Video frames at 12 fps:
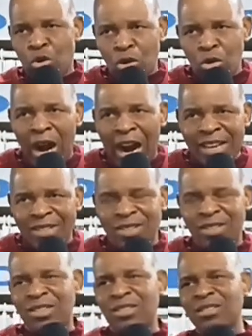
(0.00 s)

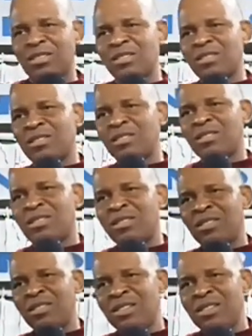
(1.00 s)
Christ. Christ. Amen.
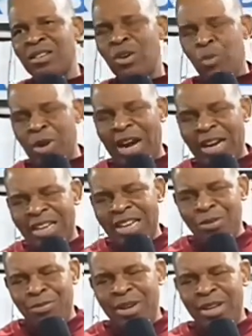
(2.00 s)
We are
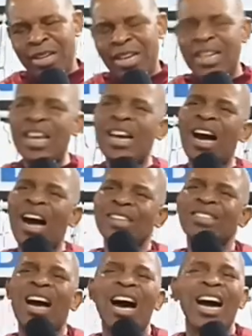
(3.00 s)
living in the
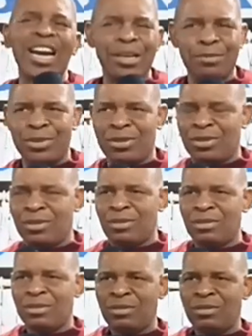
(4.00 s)
hard times.
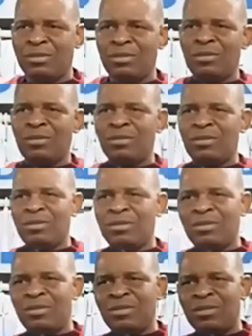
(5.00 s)
Mm.
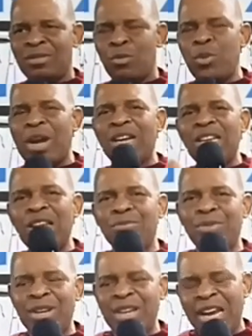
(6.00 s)
We are
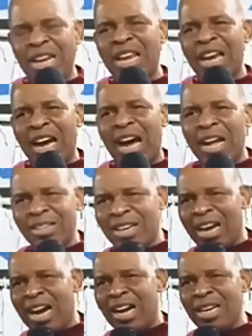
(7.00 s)
living in the hard
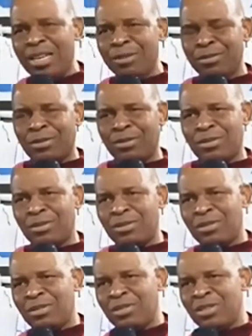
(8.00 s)
times.
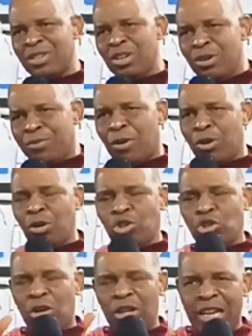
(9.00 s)
For you
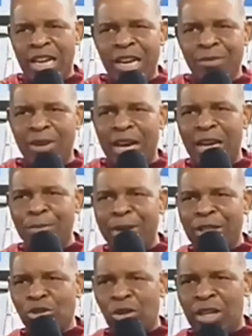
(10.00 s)
to live and
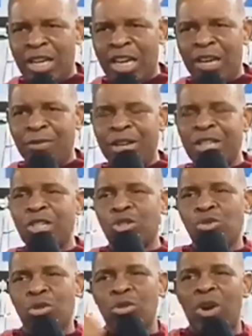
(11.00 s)
me to live, it is
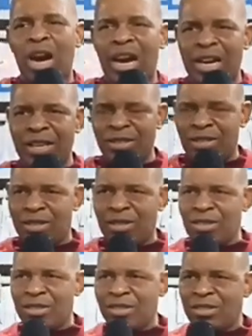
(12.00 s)
through
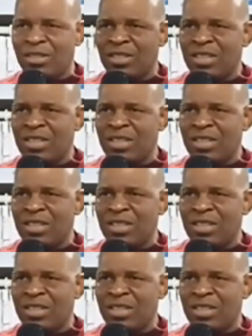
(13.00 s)
Christ.